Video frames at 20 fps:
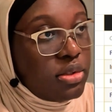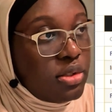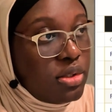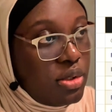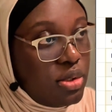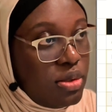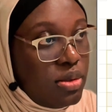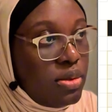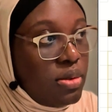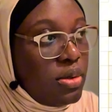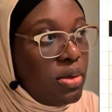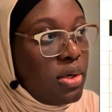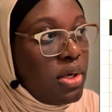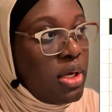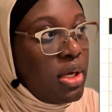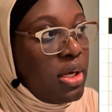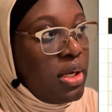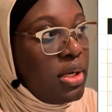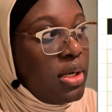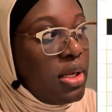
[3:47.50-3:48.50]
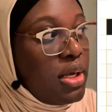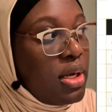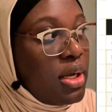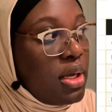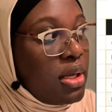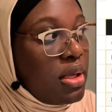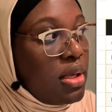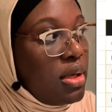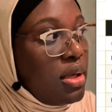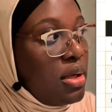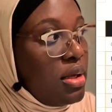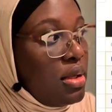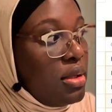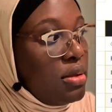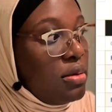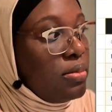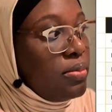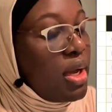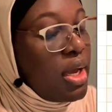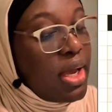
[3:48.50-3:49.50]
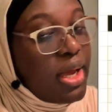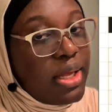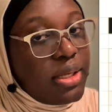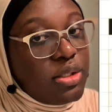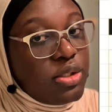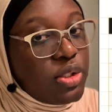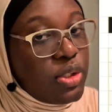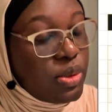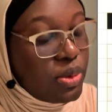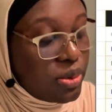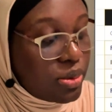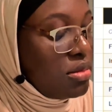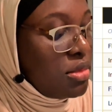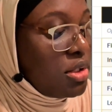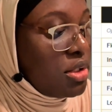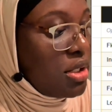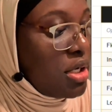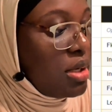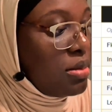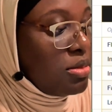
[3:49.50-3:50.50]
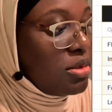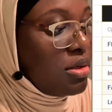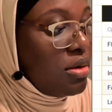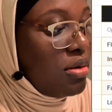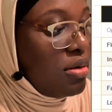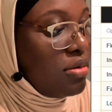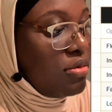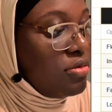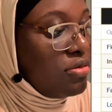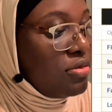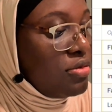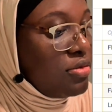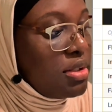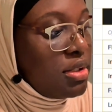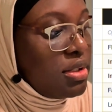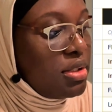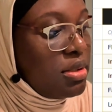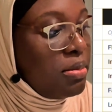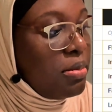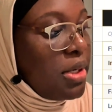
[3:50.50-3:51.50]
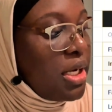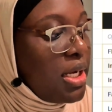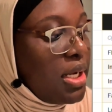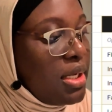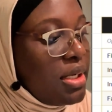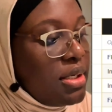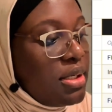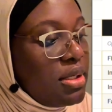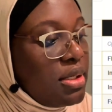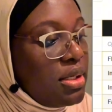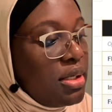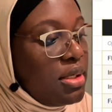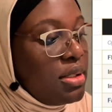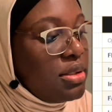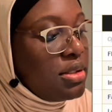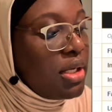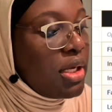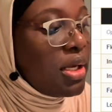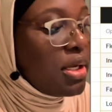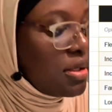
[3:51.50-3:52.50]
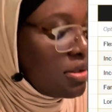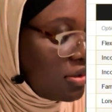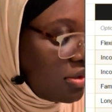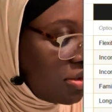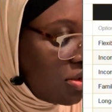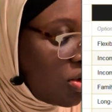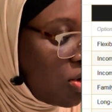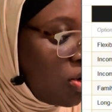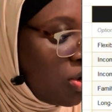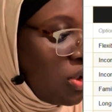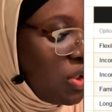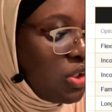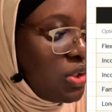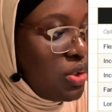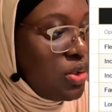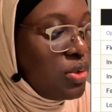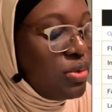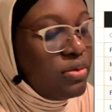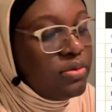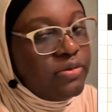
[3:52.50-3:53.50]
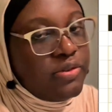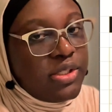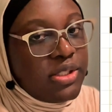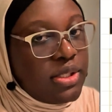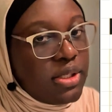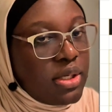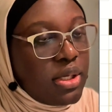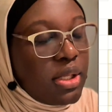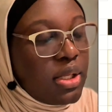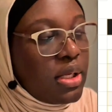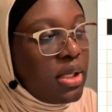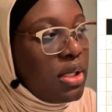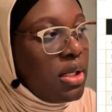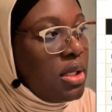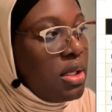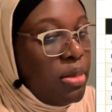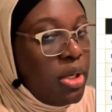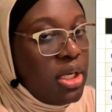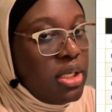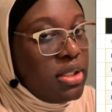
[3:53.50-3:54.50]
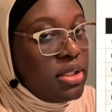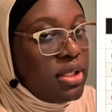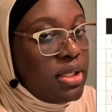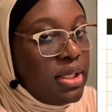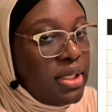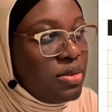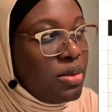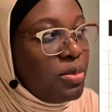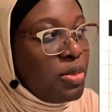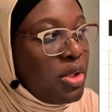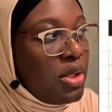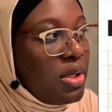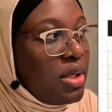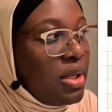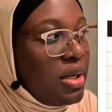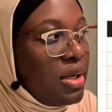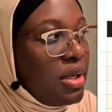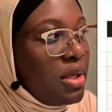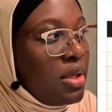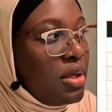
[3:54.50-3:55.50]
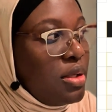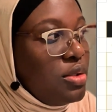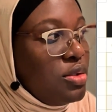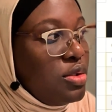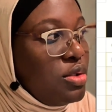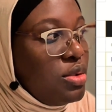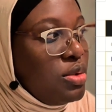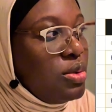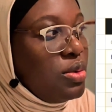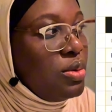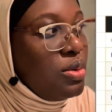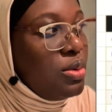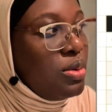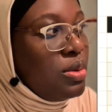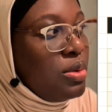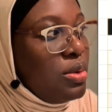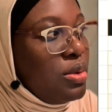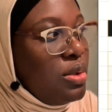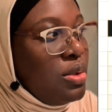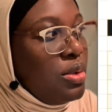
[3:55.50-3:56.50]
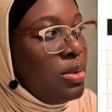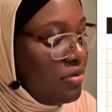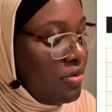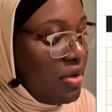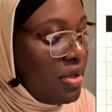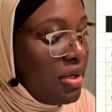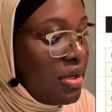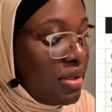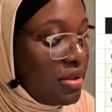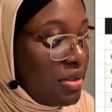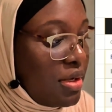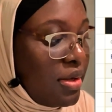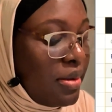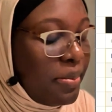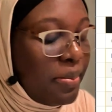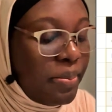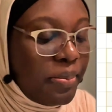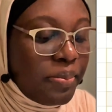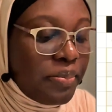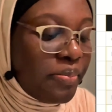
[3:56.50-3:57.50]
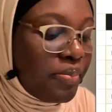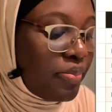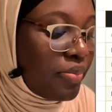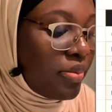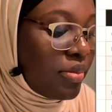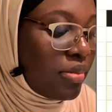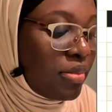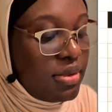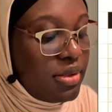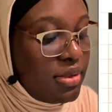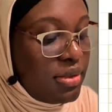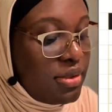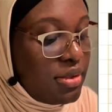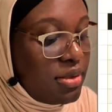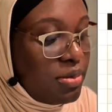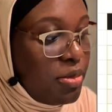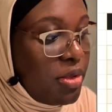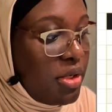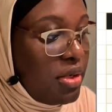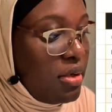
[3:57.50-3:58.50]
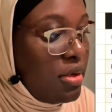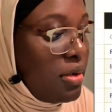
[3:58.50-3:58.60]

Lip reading: to and I can handle in terms of the demand it takes on you physically, mentally, something that I can do for a long time, so to speak.